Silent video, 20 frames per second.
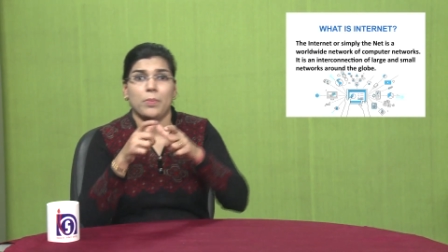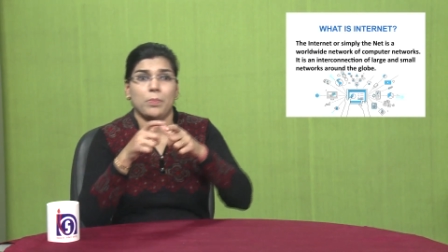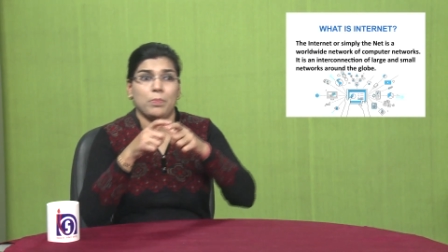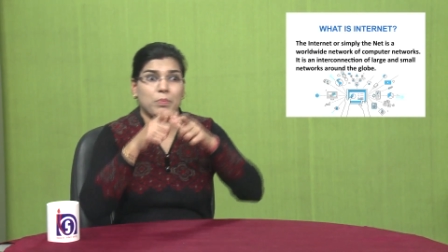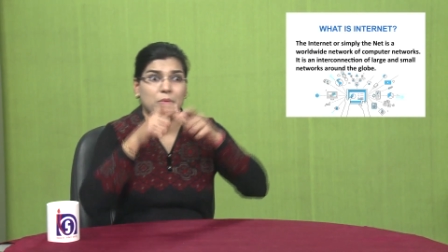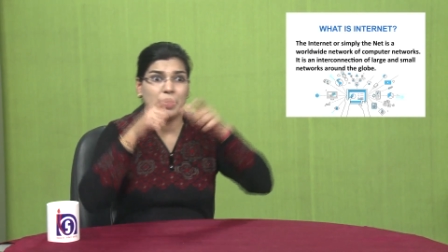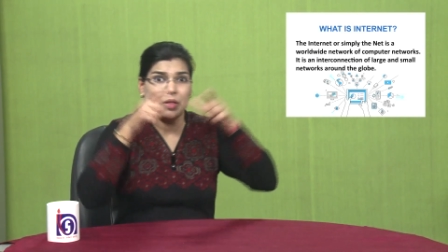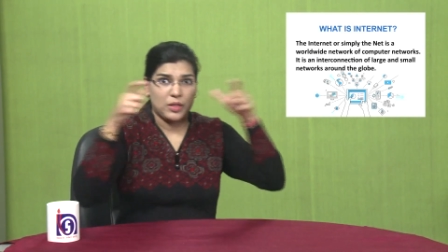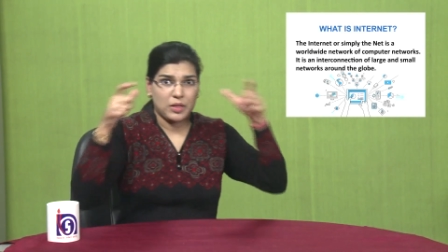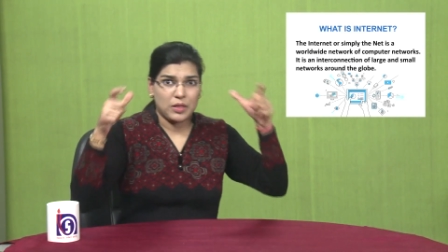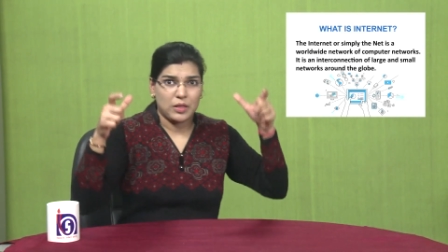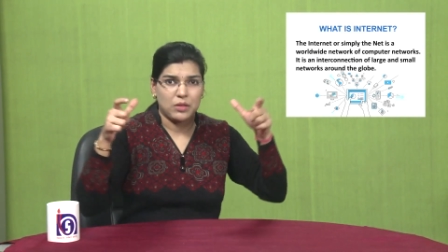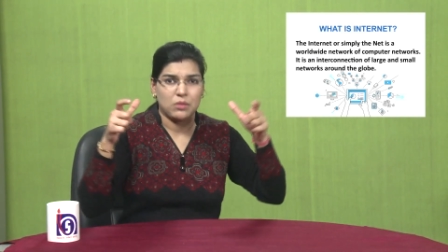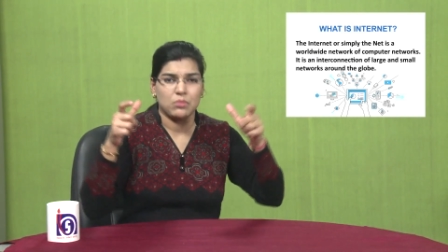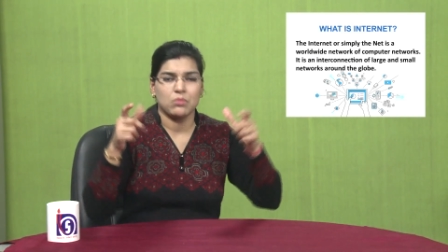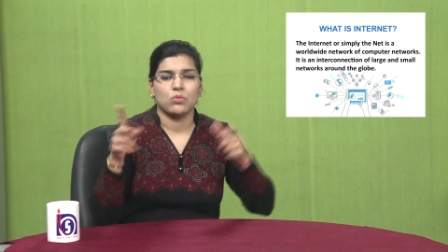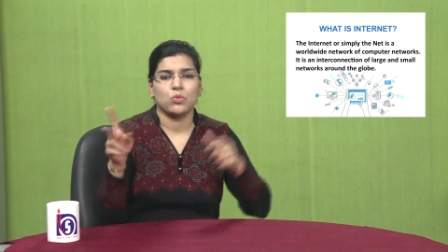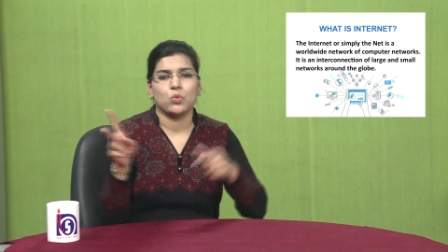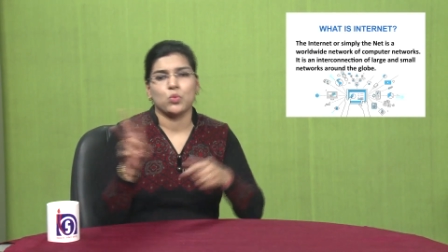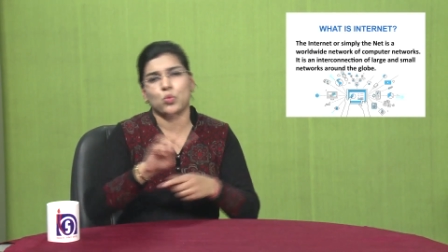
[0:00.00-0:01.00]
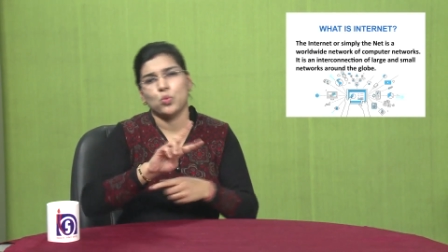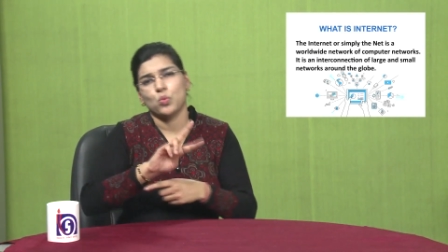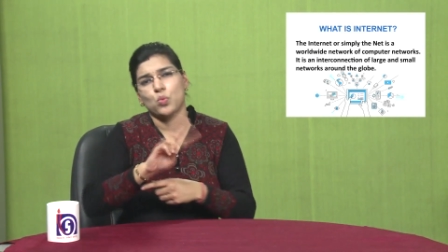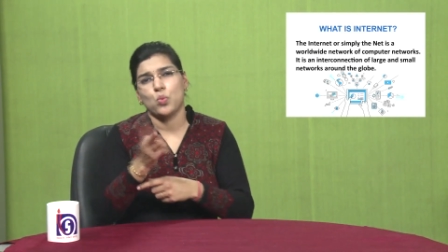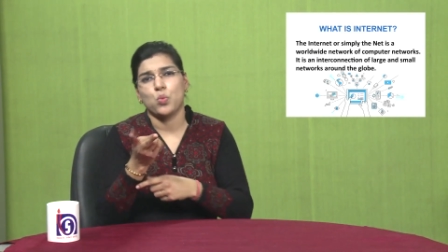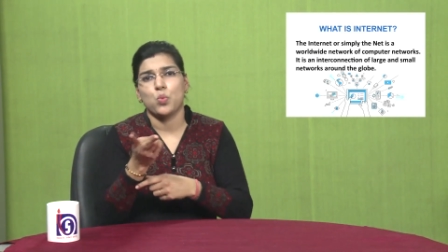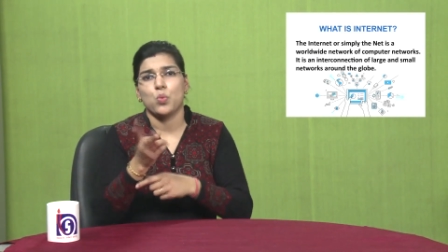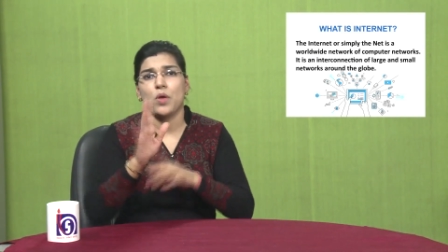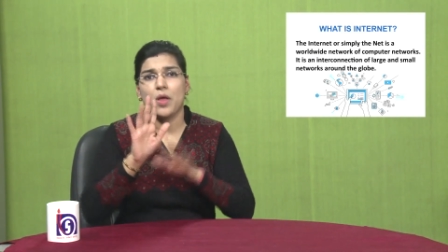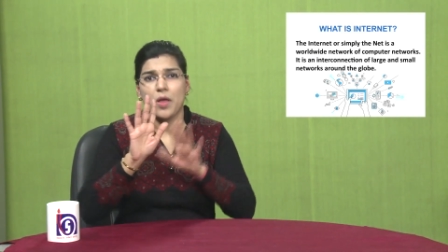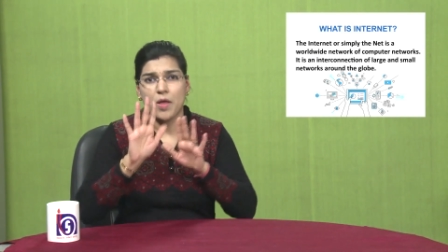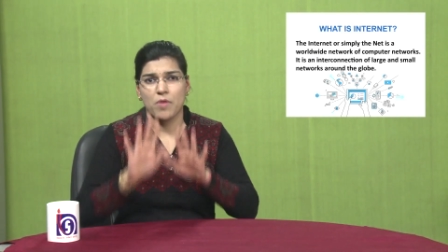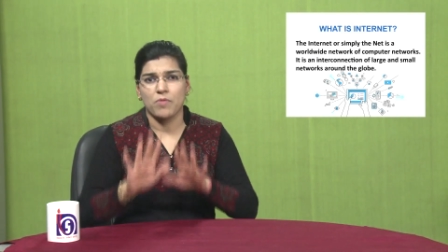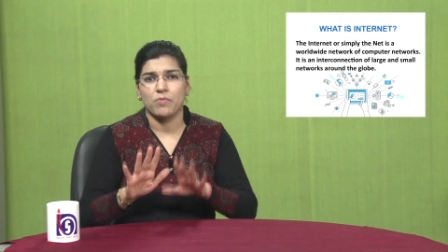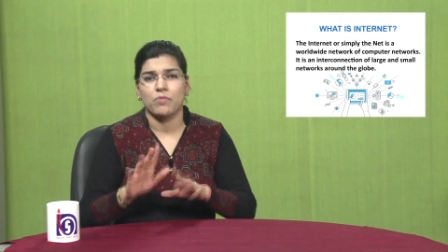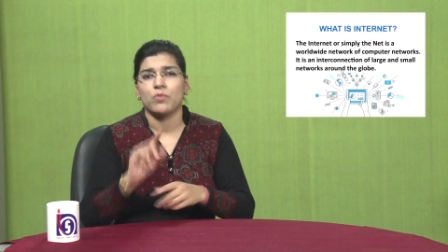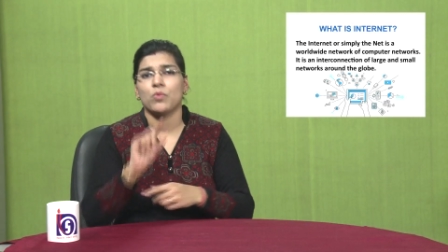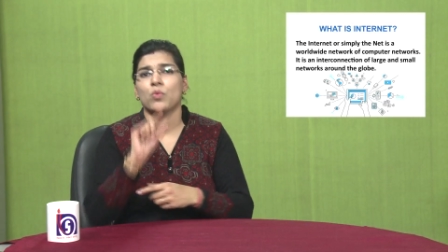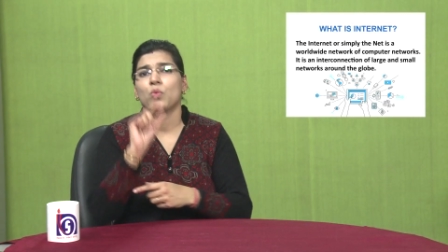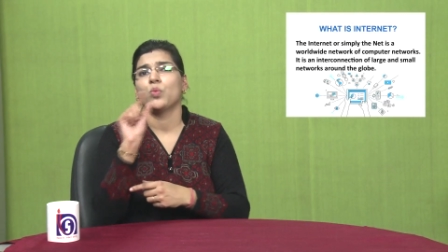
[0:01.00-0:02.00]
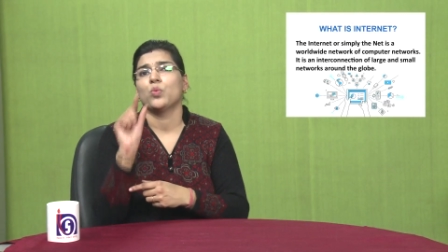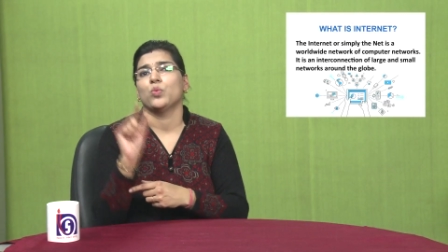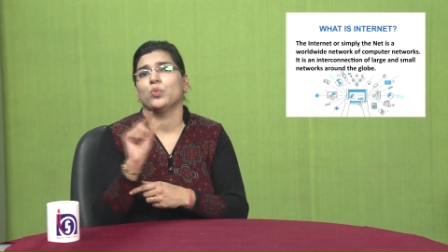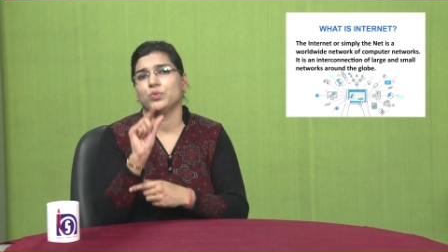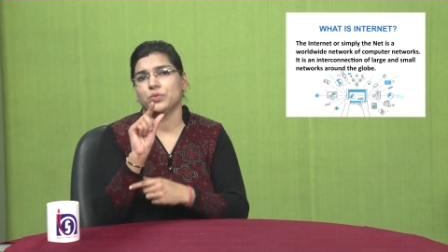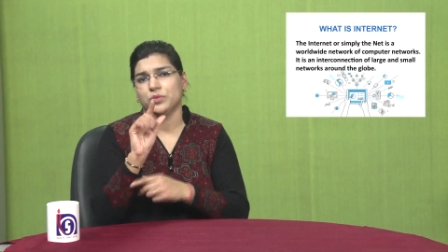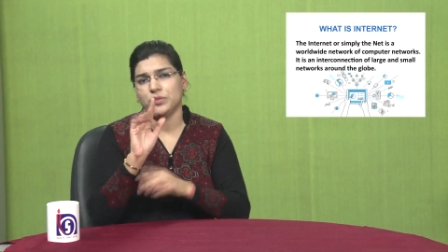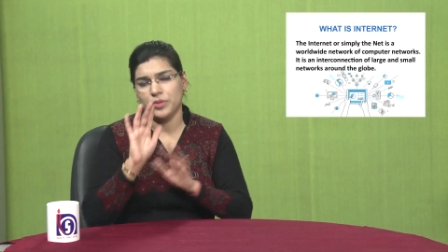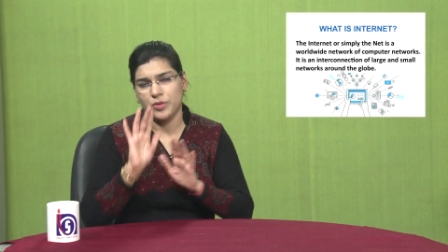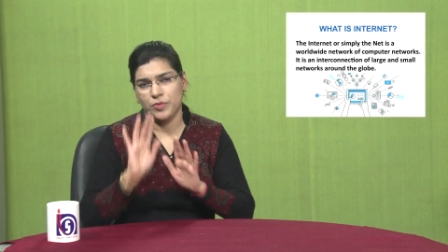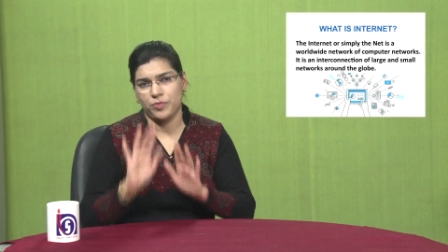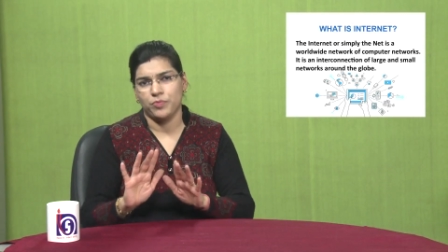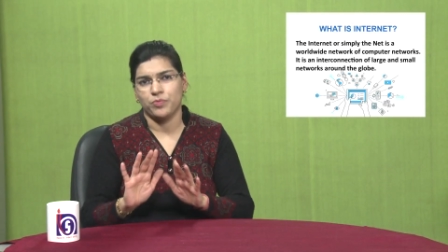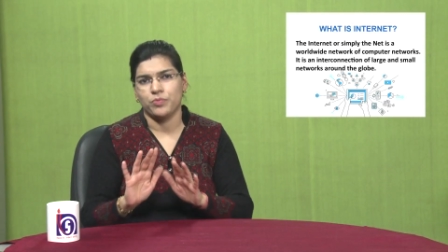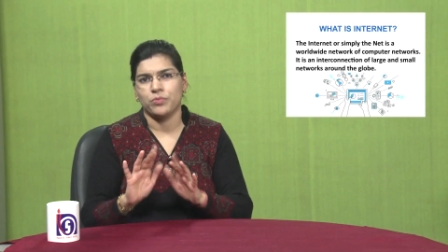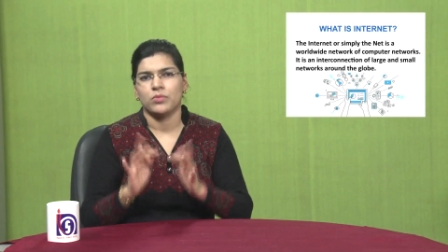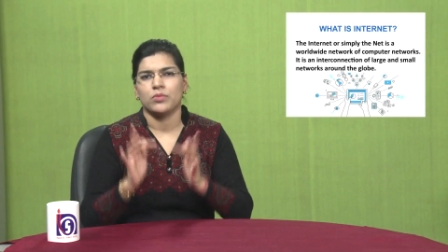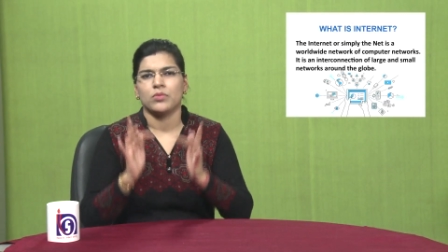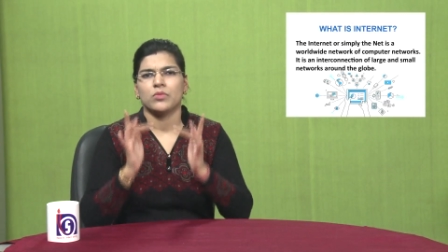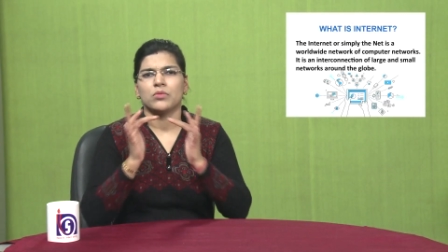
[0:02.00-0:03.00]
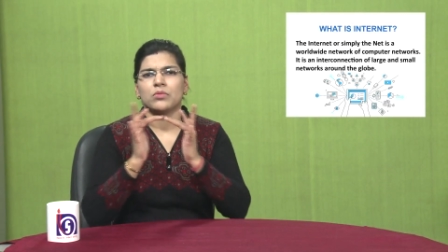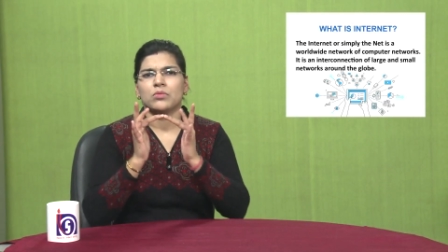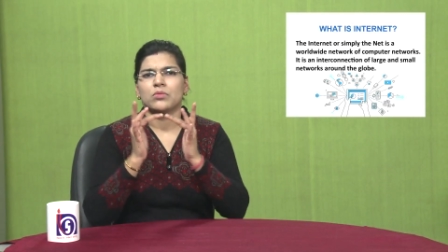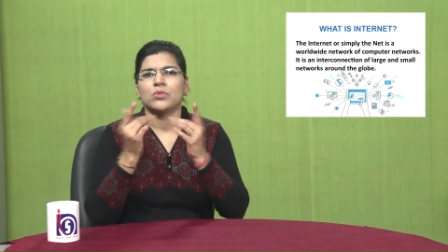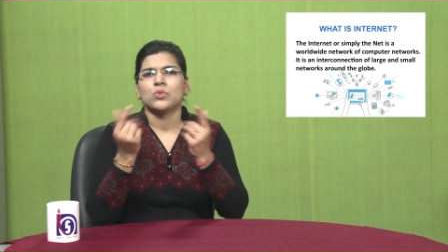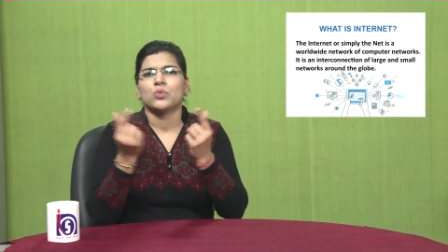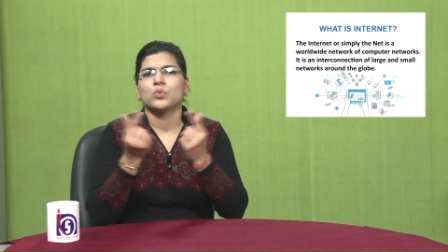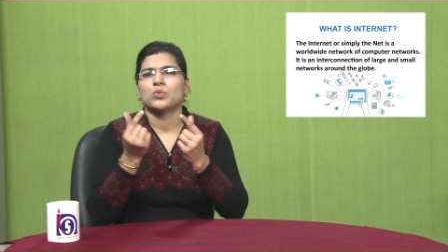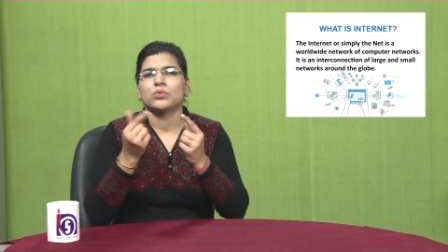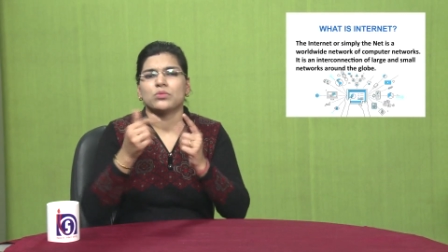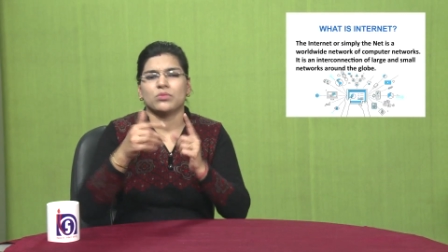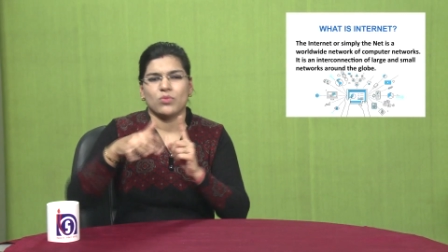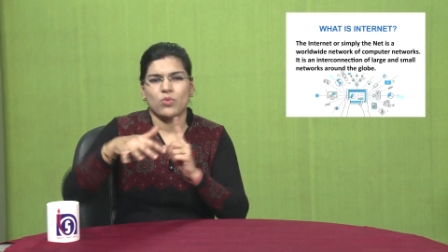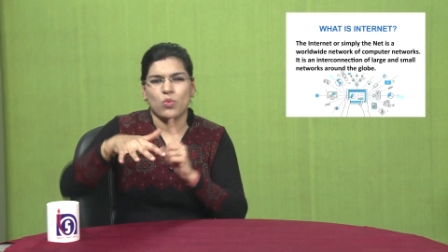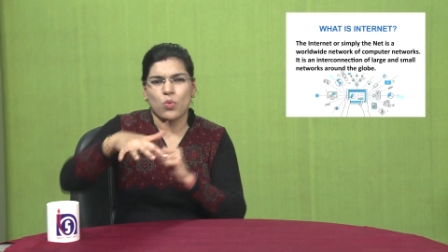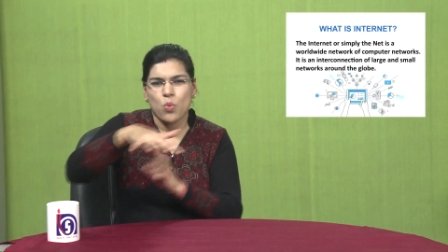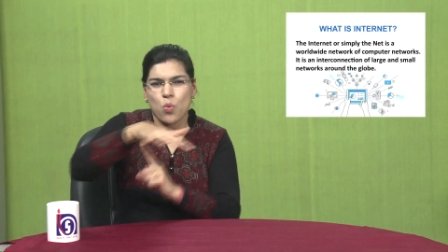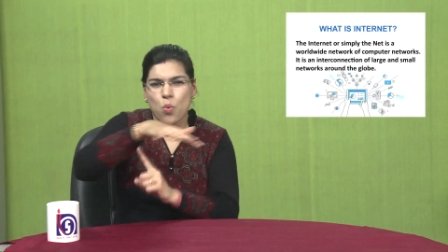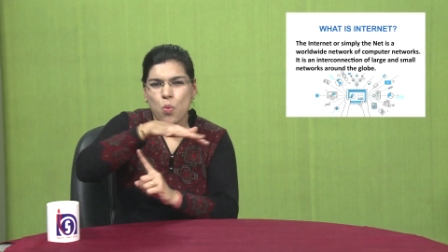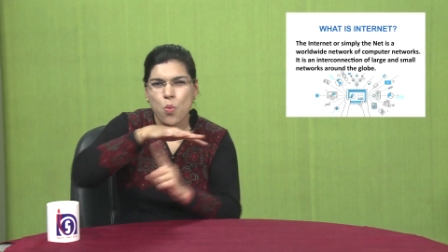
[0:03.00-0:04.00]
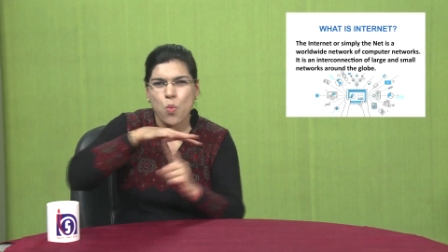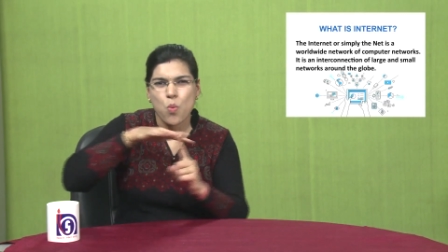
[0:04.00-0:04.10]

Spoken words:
is a worldwide network of computer networks.